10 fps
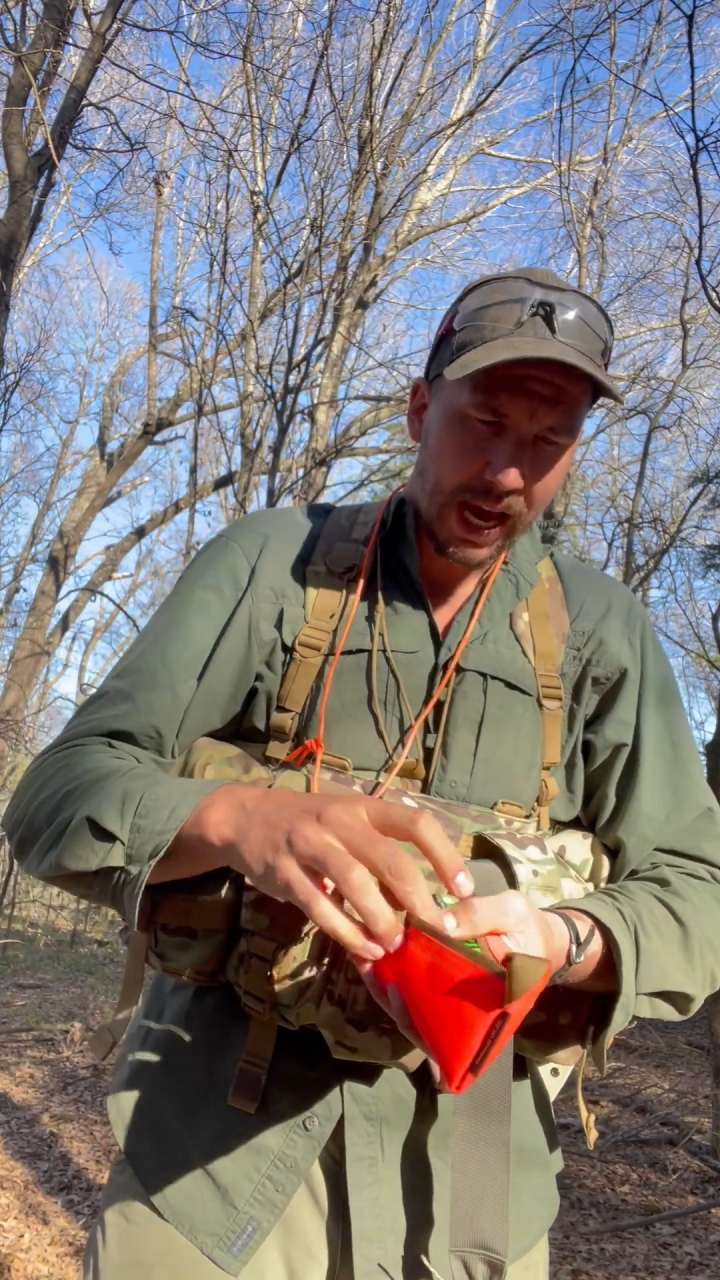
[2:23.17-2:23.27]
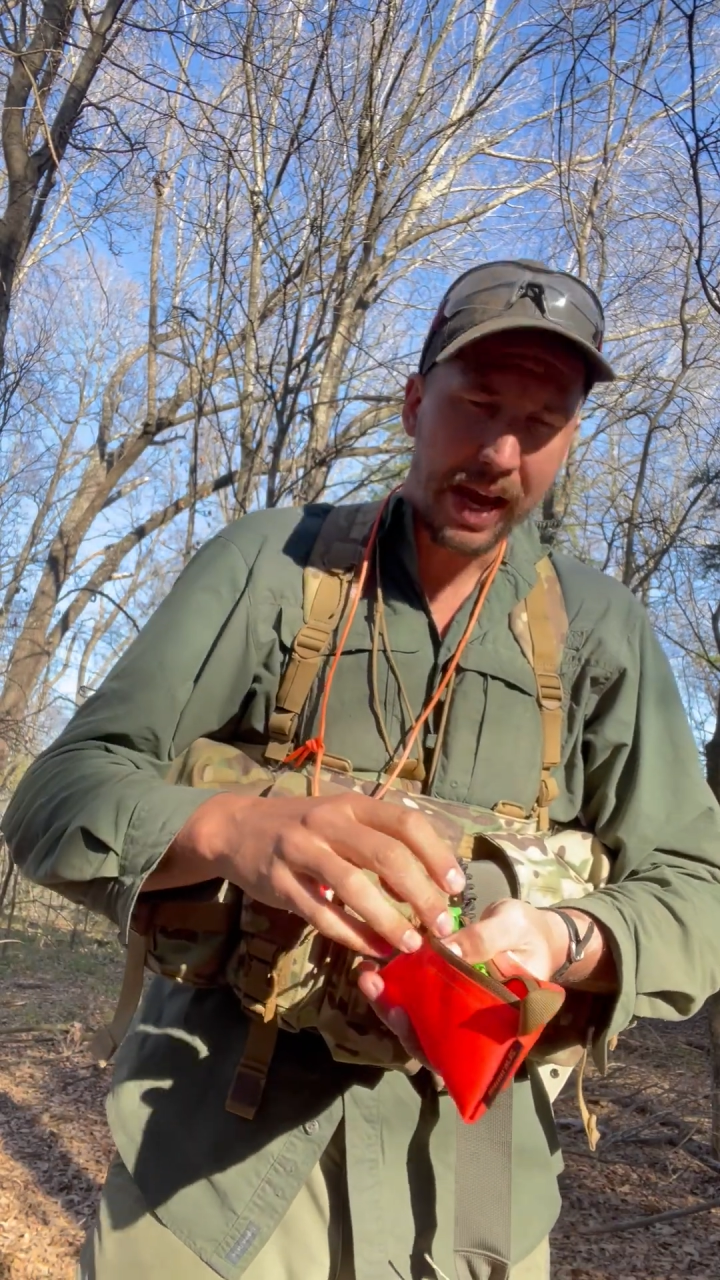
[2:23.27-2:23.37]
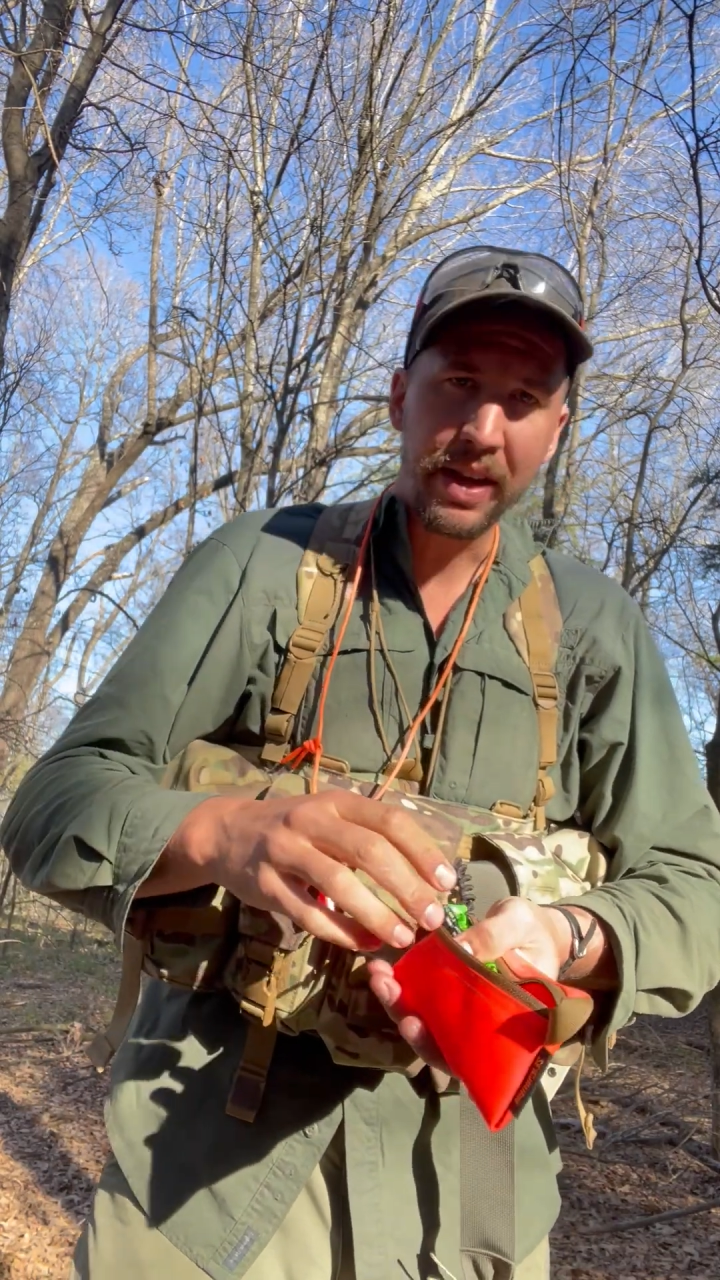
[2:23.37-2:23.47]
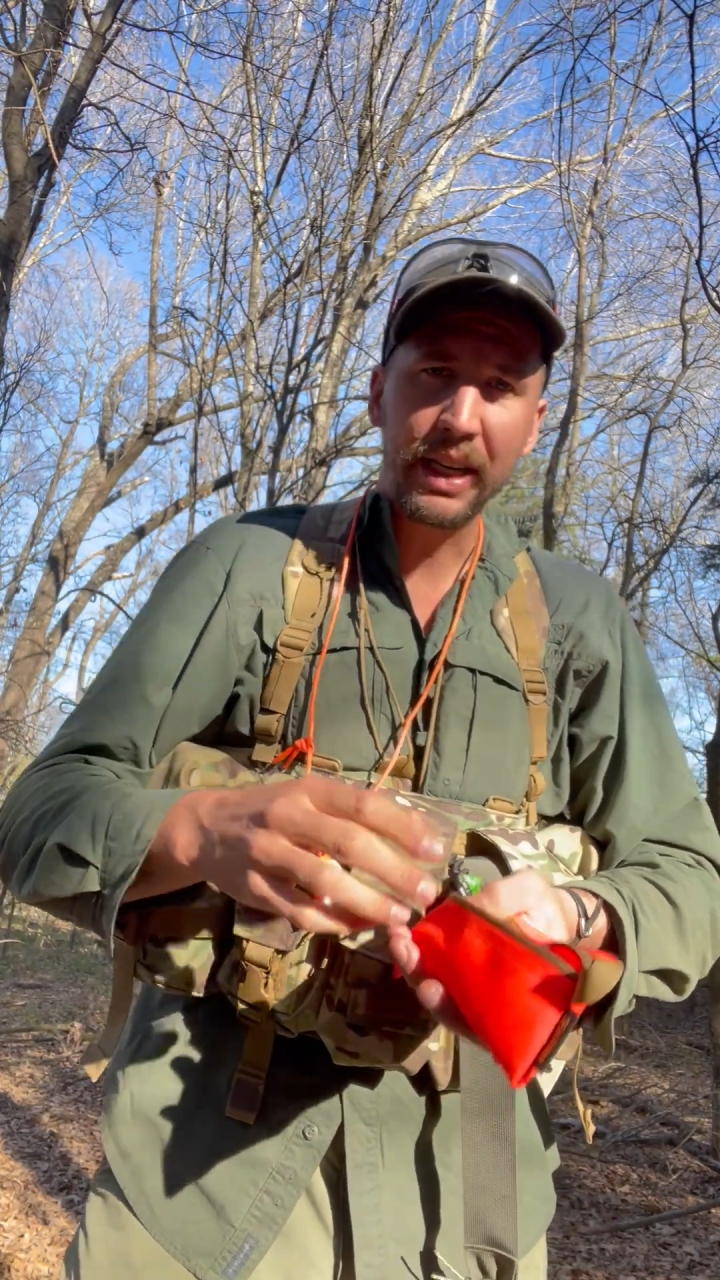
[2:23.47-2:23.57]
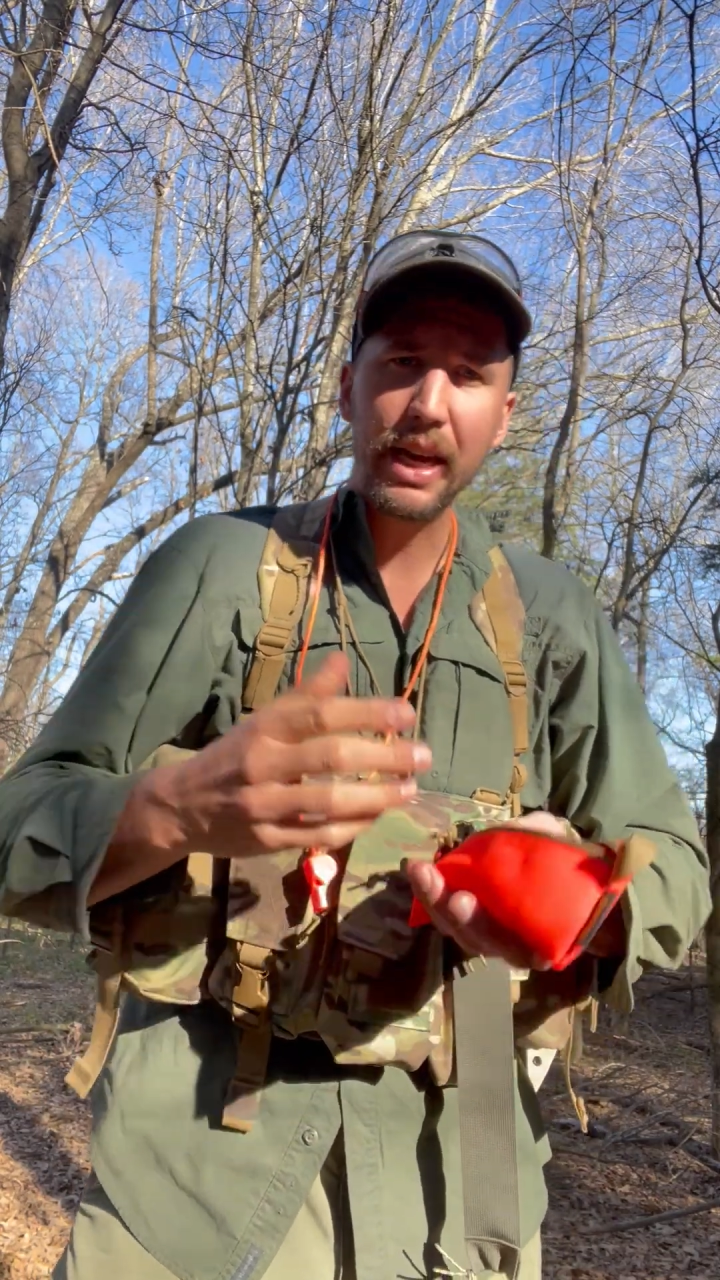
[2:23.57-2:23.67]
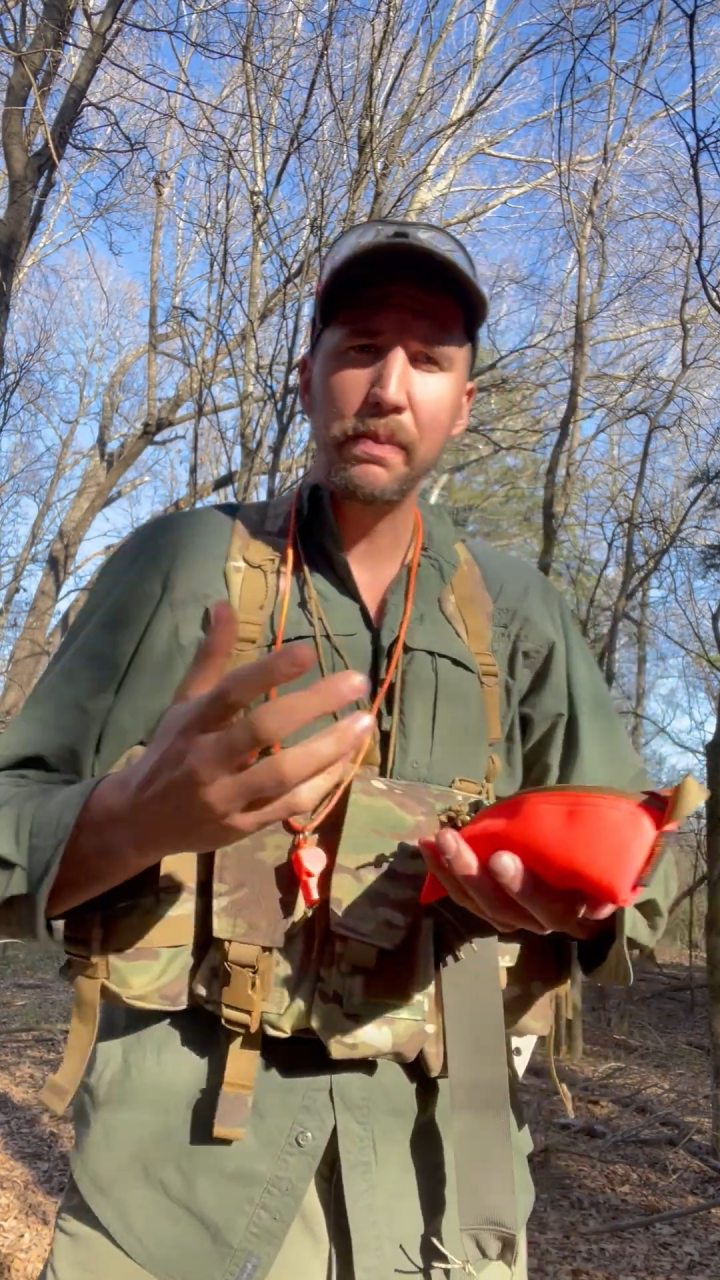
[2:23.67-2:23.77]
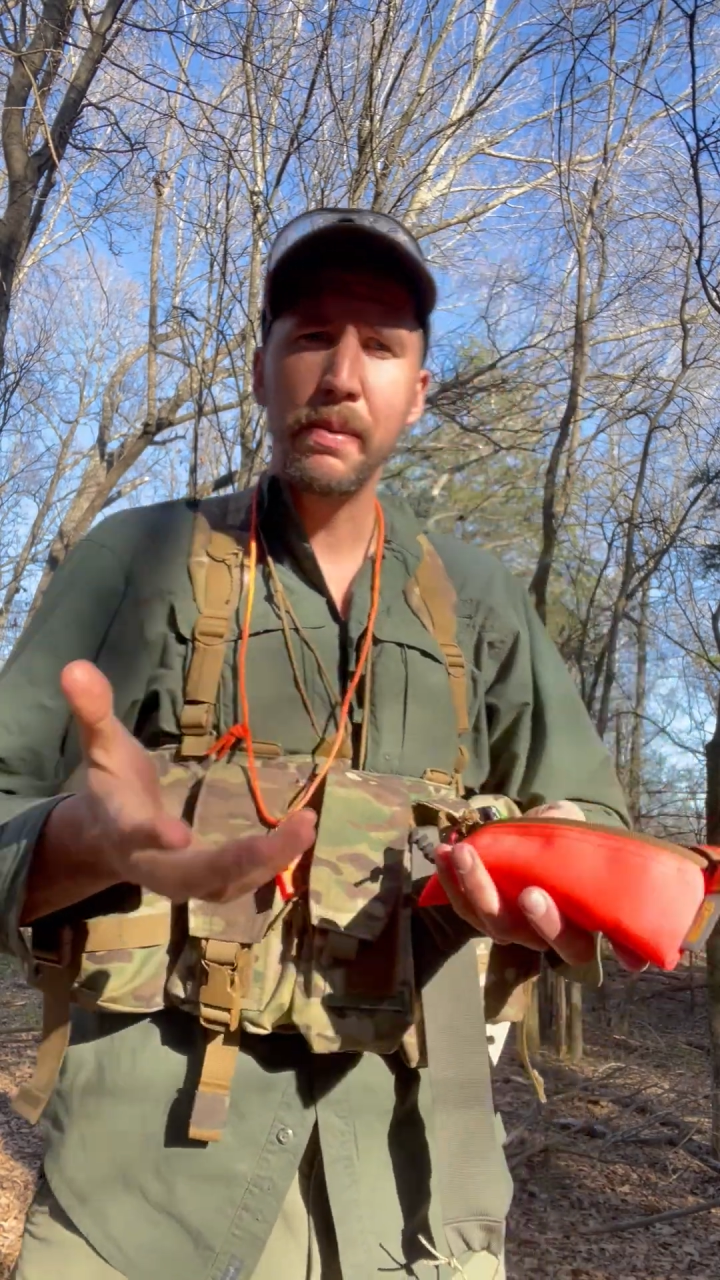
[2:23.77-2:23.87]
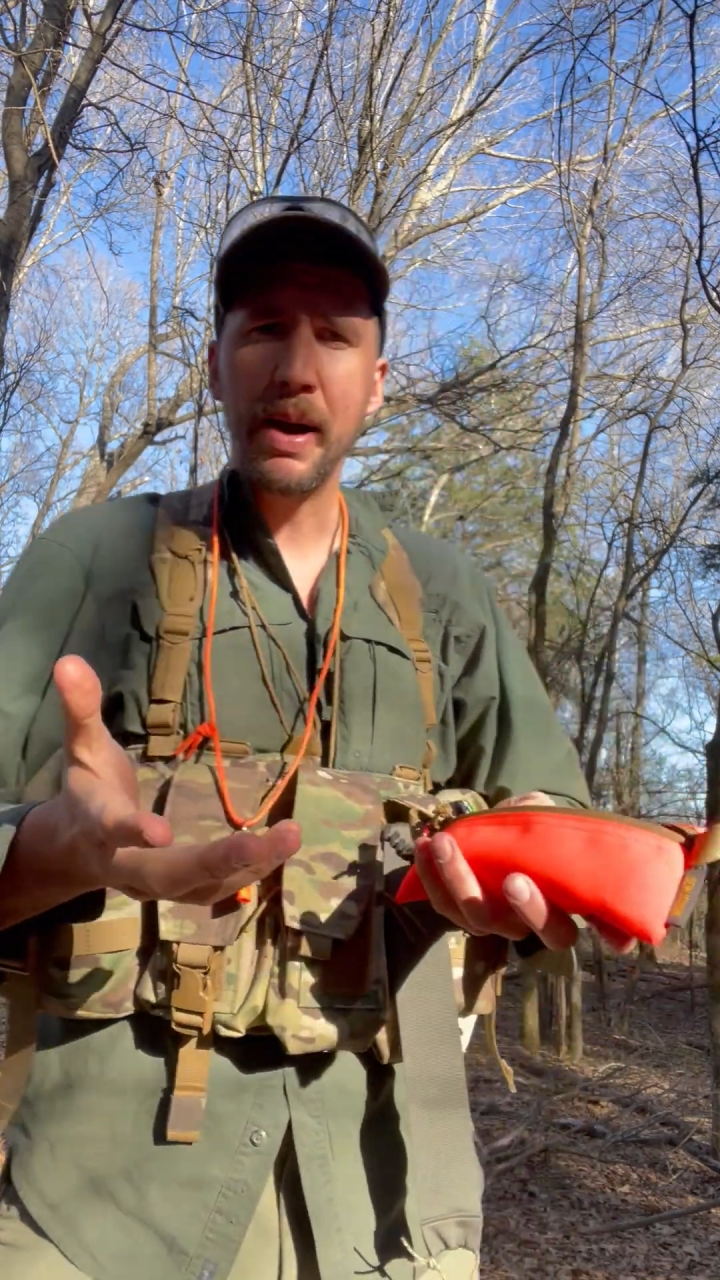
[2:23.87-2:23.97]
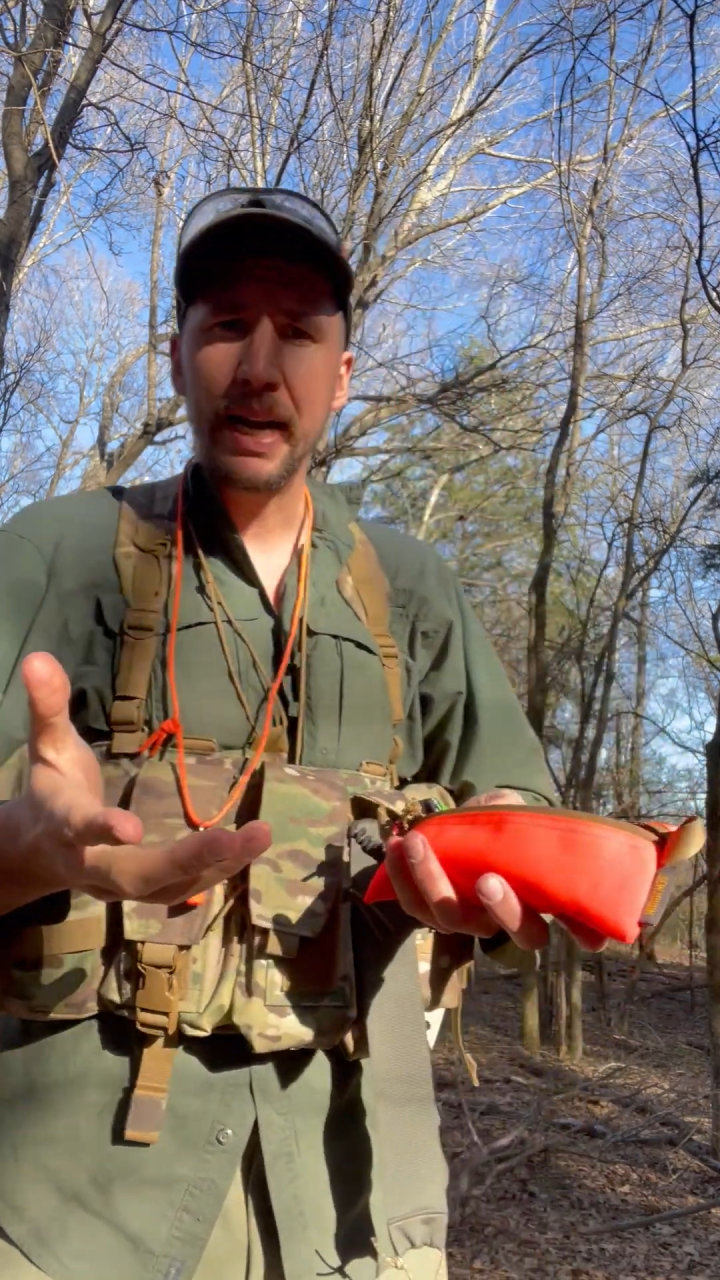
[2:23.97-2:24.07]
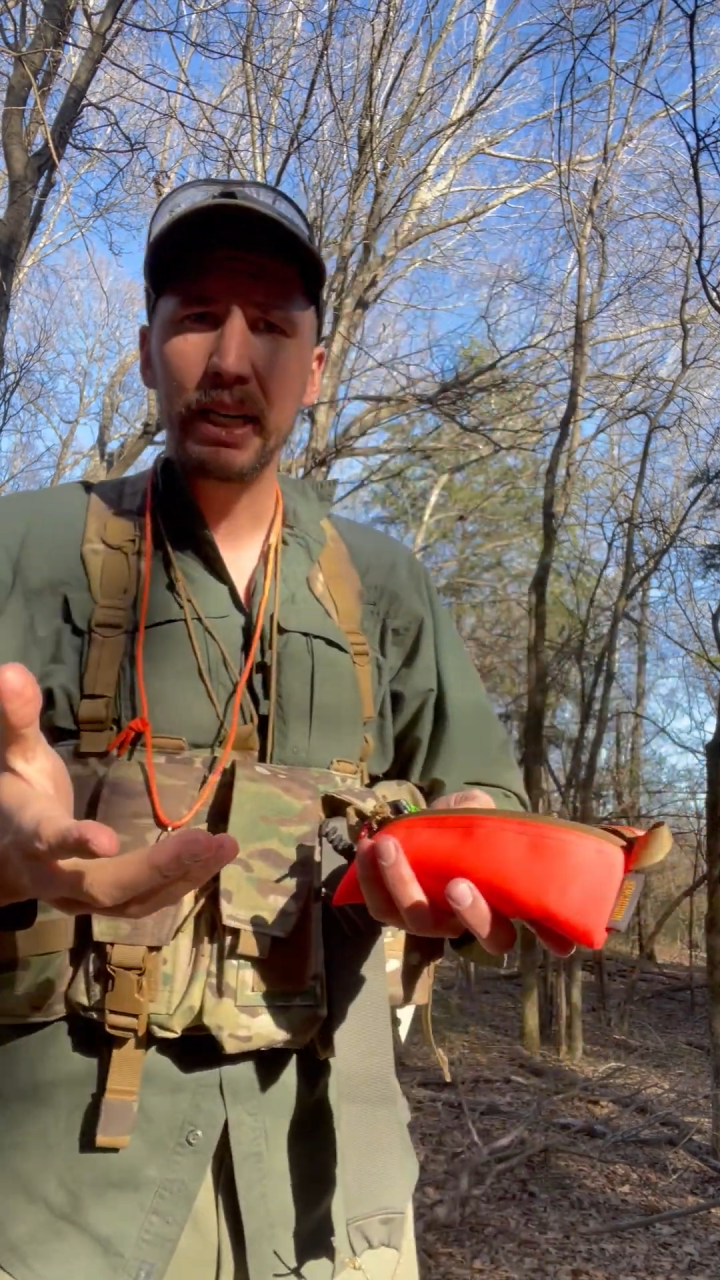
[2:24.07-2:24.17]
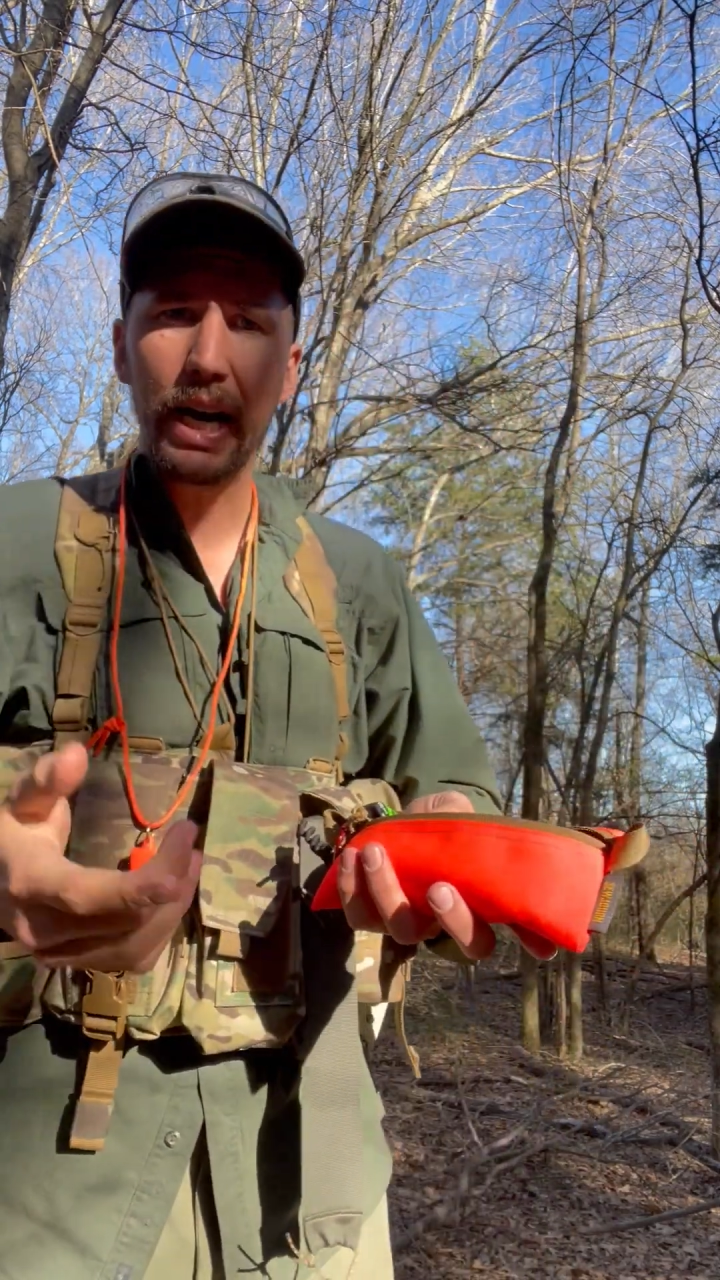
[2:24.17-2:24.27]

And then keep in mind,